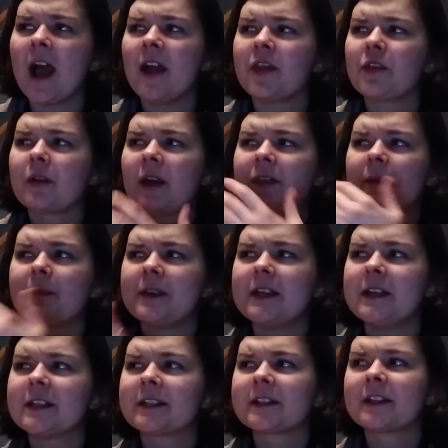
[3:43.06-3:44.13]
throughout the
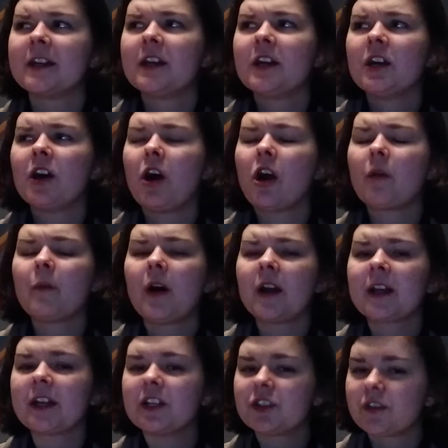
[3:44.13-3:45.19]
piece,
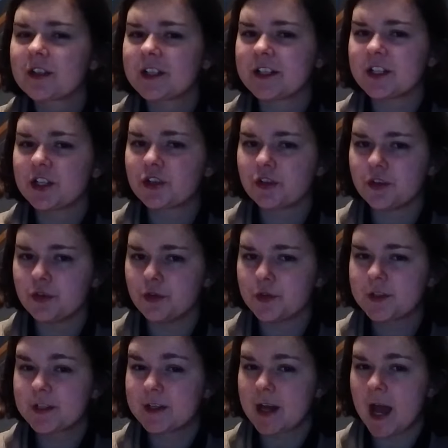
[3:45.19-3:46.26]
harmonic interest is
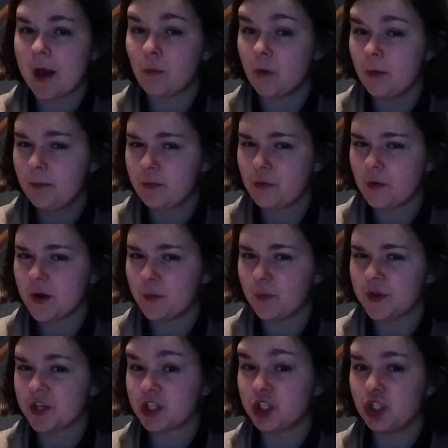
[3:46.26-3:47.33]
introduced at one point
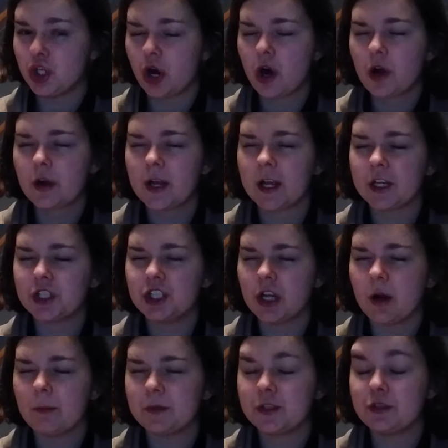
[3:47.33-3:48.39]
with a jarring
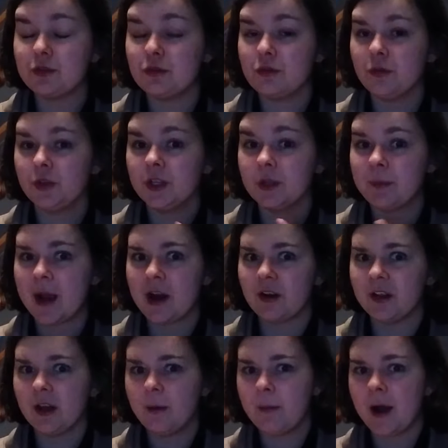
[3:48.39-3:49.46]
jump to the
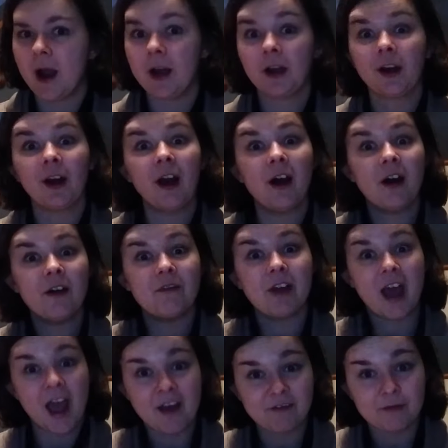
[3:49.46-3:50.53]
parallel minor of
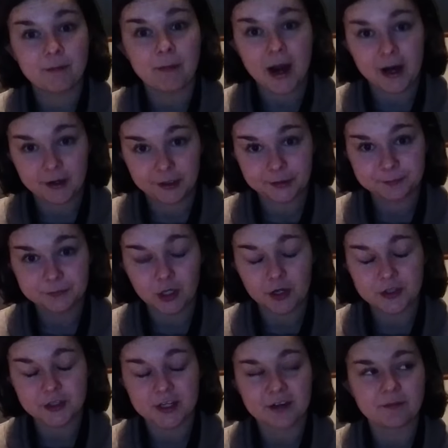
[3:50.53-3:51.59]
F minor,
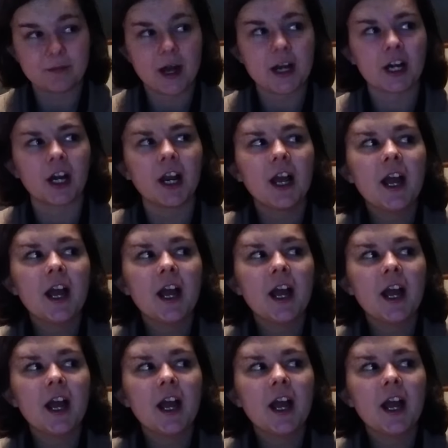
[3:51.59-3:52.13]
concert F minor.